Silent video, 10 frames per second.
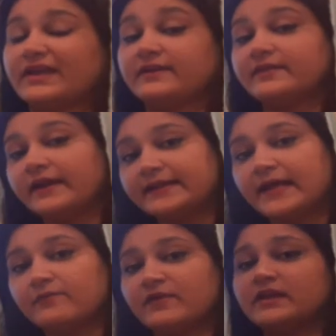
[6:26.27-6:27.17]
At that
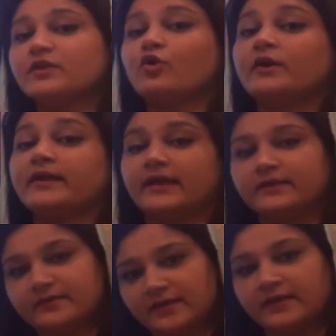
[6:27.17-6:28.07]
time when he got
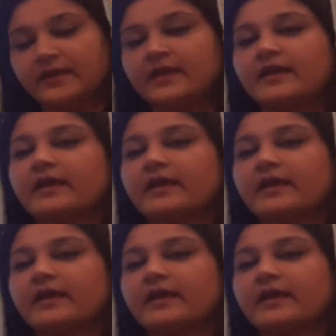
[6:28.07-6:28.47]
angry